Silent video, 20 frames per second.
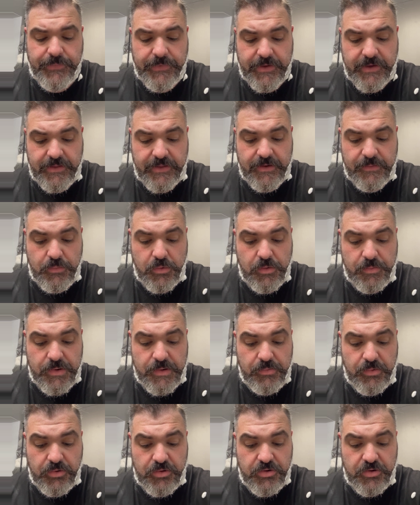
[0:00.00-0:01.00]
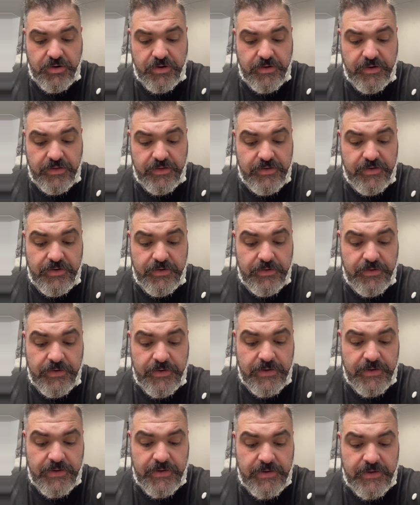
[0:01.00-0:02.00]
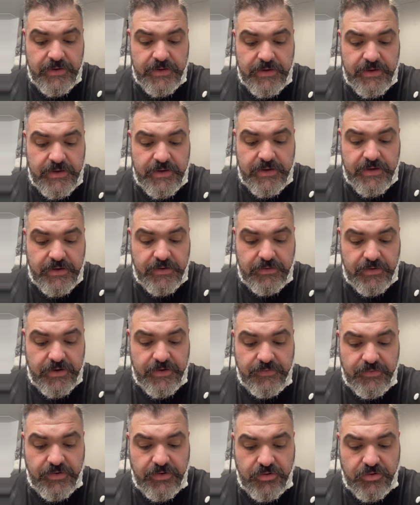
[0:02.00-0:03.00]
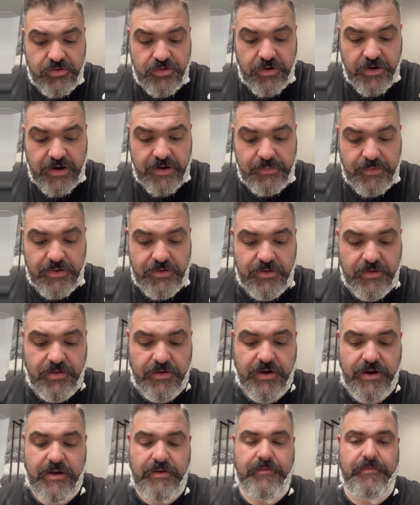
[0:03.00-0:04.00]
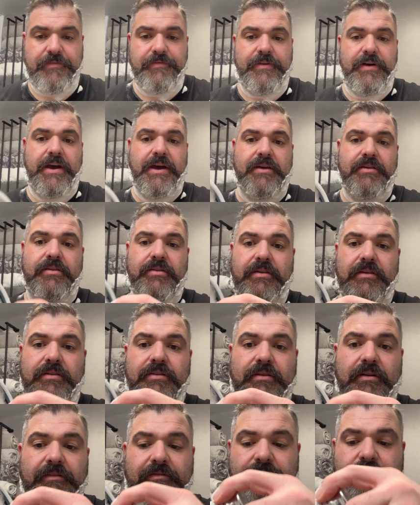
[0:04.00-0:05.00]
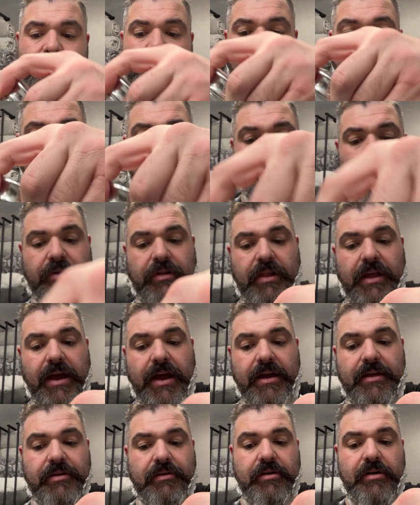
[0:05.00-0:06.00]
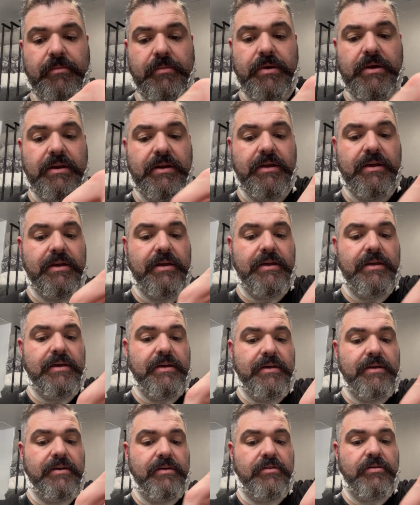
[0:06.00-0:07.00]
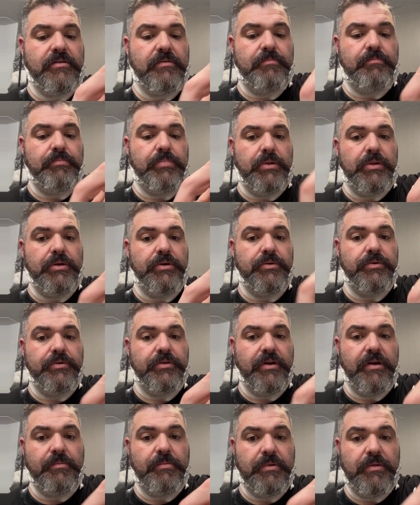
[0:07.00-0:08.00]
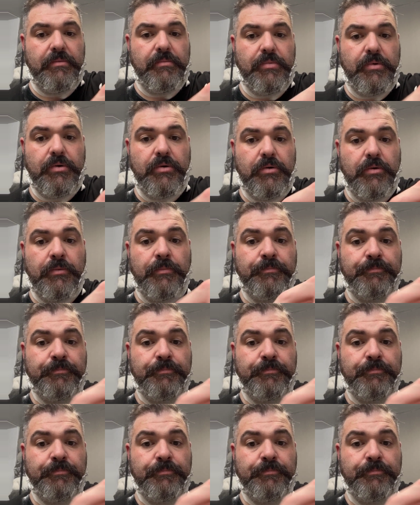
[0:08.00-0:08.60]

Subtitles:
I think more people should consider, you know, giving it a shot. I mean, just look at how fast this stuff builds the lather, and it just blows up in the bowl.